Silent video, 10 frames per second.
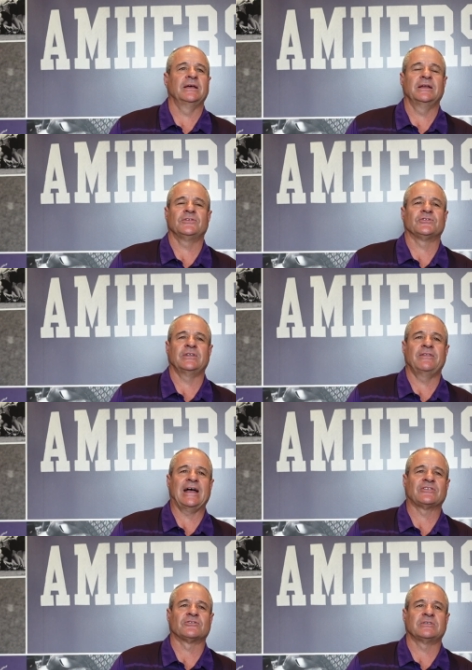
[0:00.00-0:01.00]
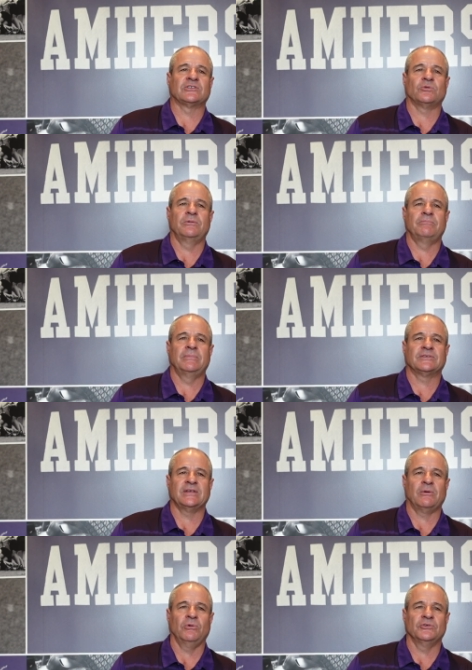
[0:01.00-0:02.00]
And that's what makes
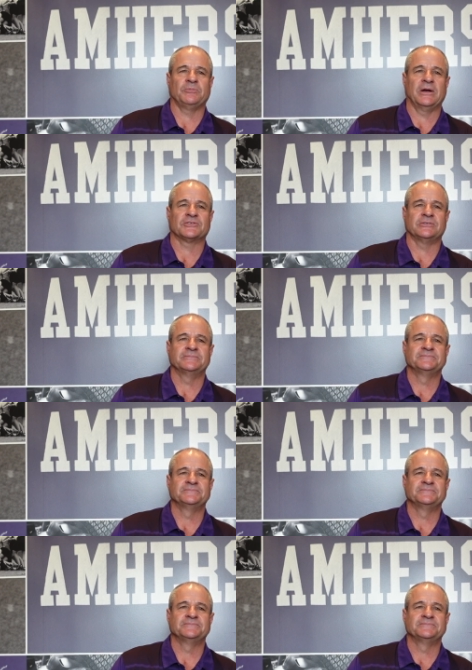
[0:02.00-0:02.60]
that really special.